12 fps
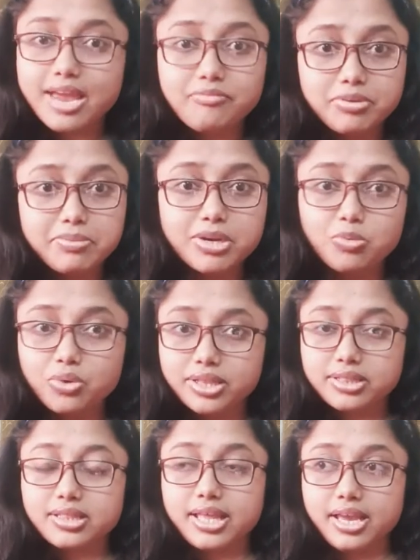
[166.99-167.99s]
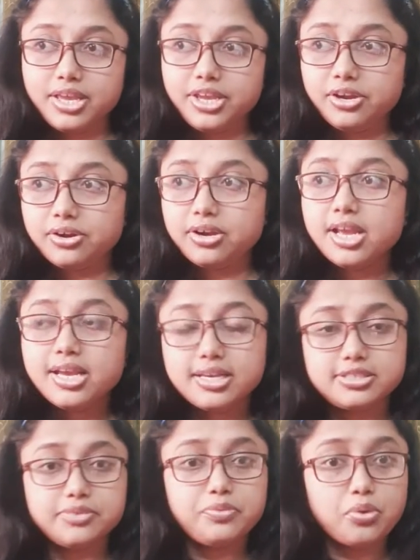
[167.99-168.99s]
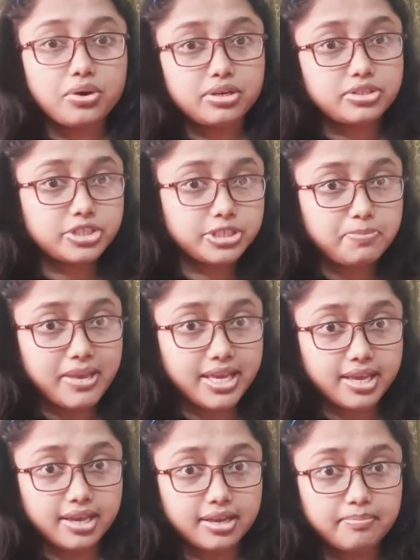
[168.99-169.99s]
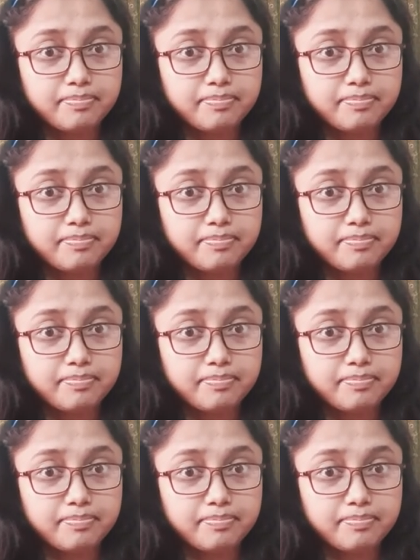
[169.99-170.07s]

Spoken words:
everybody, what they hear is a foreigner speaking.